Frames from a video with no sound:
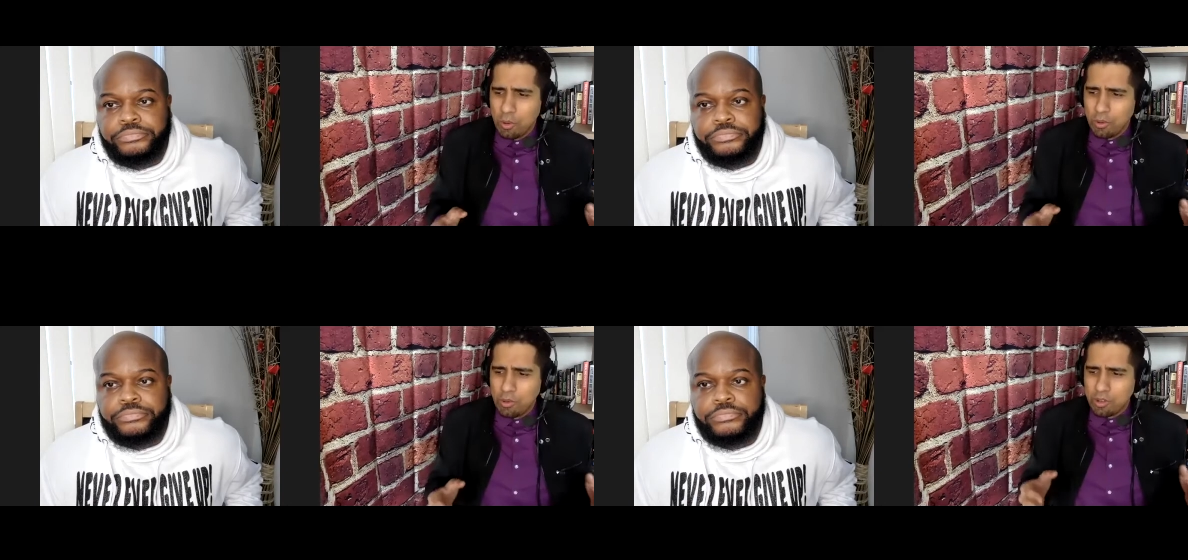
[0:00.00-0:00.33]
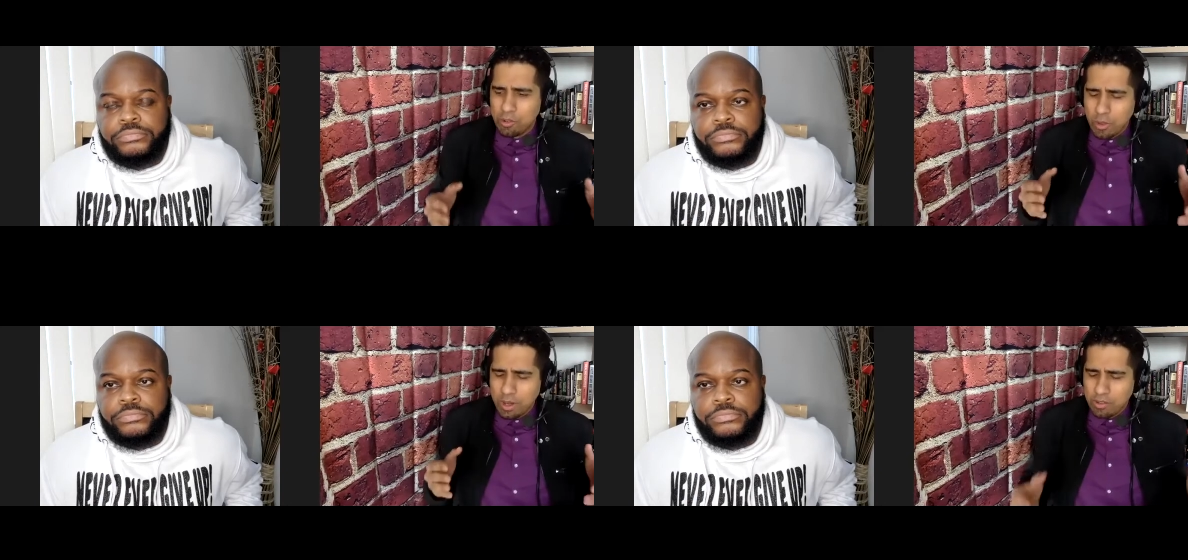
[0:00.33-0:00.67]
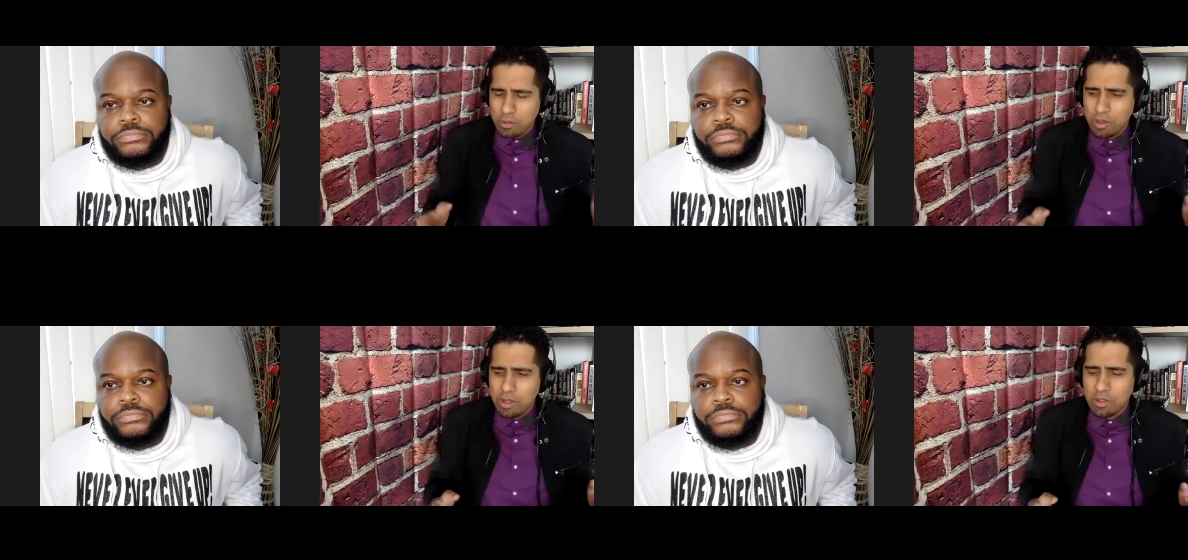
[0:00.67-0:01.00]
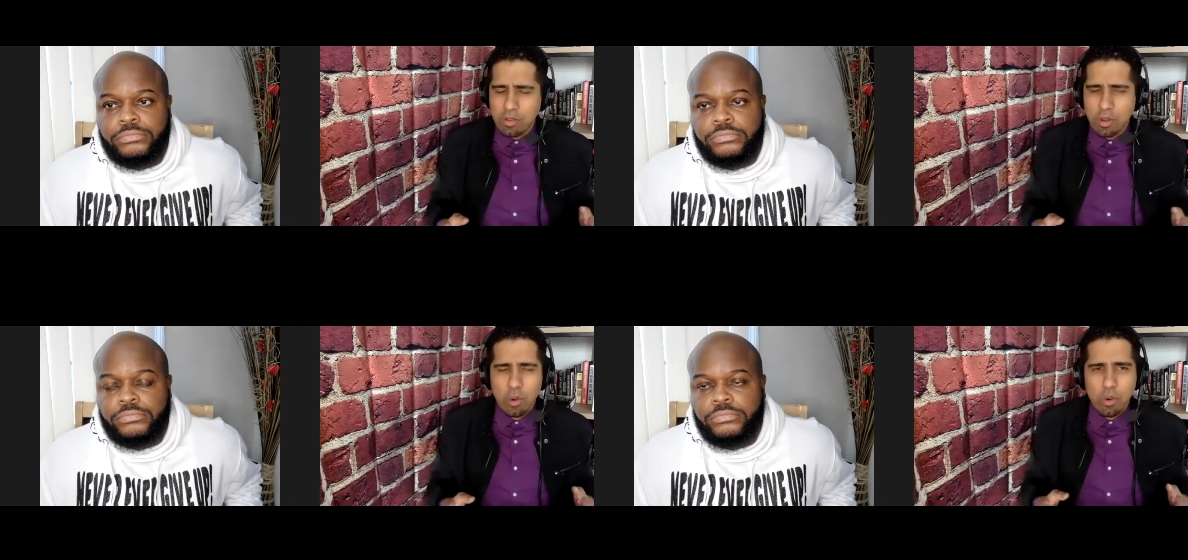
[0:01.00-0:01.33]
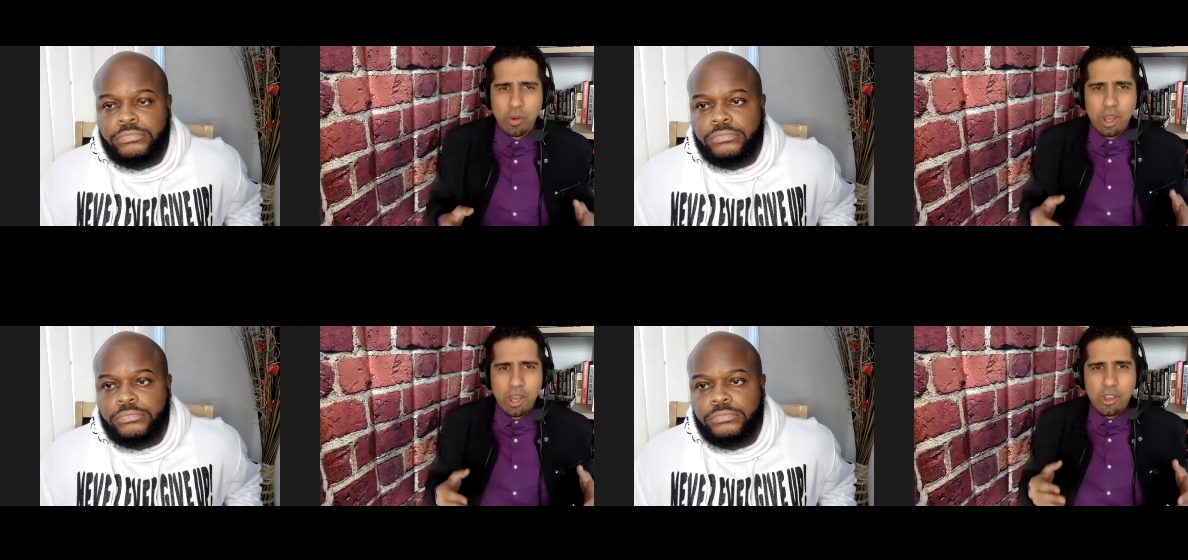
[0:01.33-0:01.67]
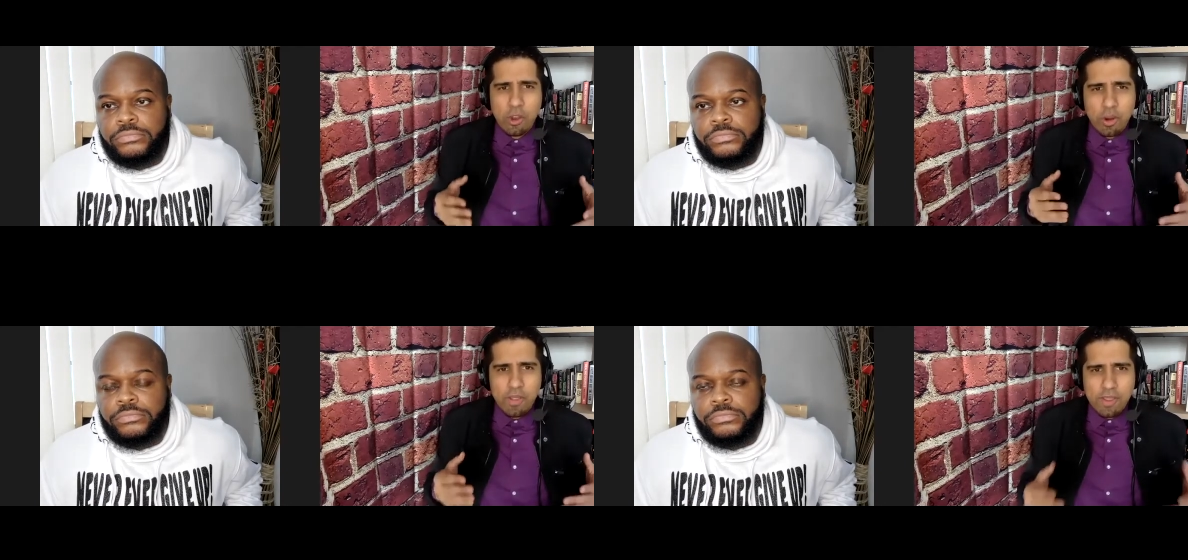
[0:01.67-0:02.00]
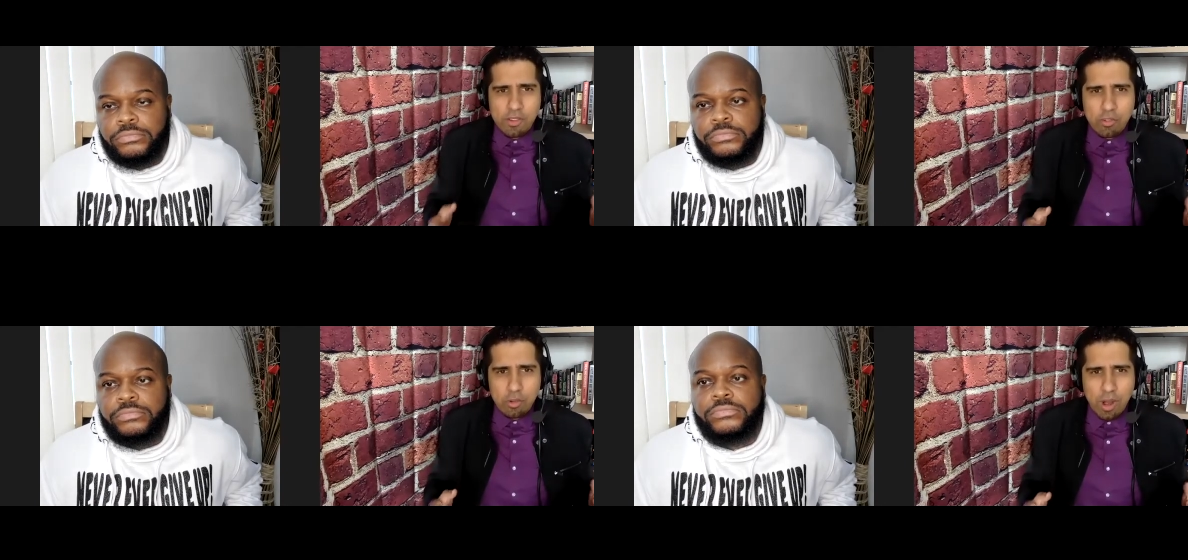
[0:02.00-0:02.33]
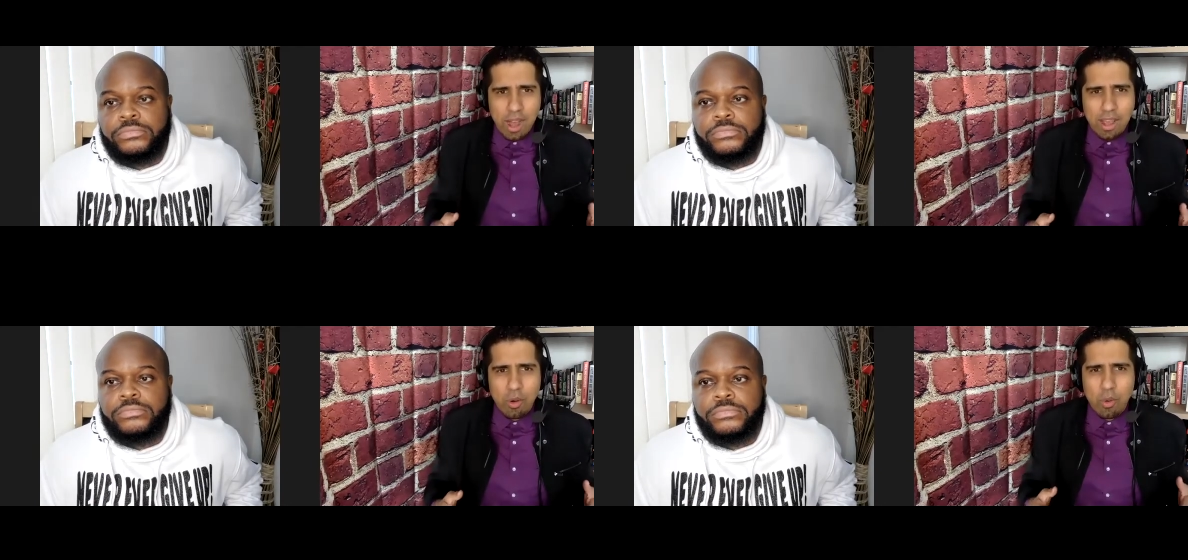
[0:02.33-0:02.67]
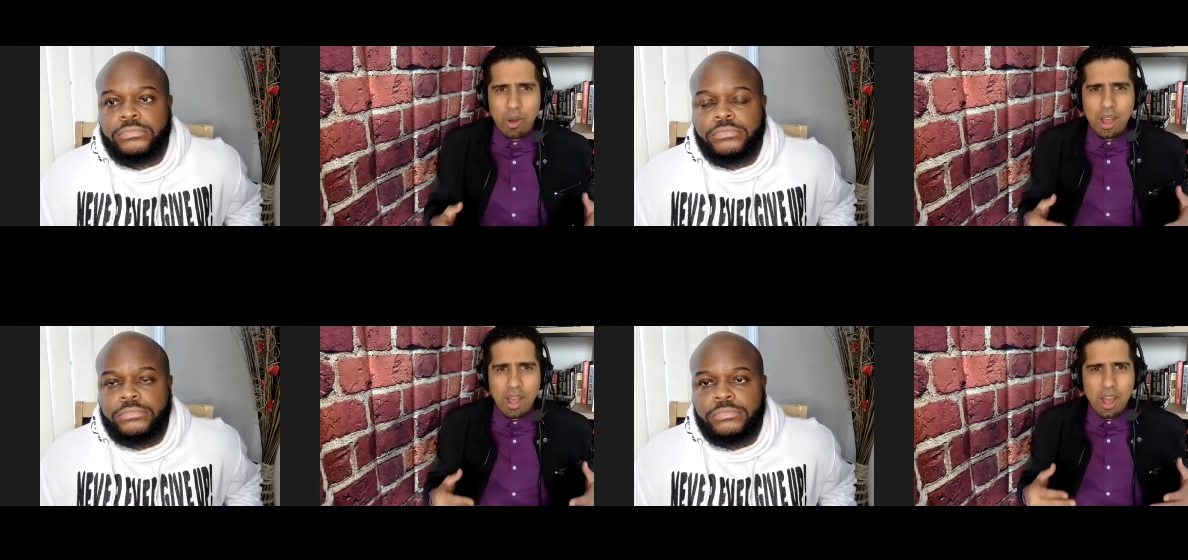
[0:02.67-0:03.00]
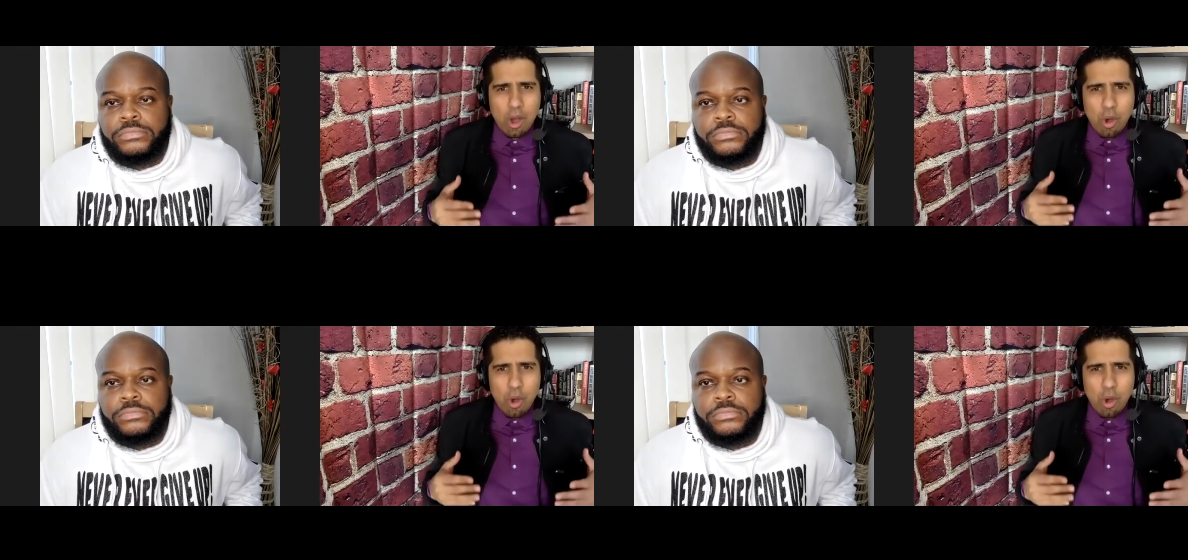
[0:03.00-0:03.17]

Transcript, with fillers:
Speaker 1: old, you're 22 years old, you're in this trial,